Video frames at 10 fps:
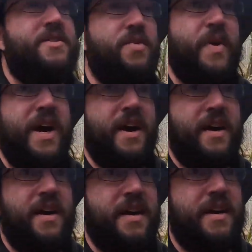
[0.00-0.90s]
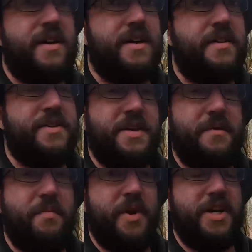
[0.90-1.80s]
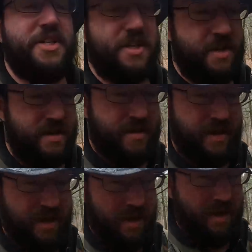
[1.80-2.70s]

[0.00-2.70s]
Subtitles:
to where there's like a bridge, like an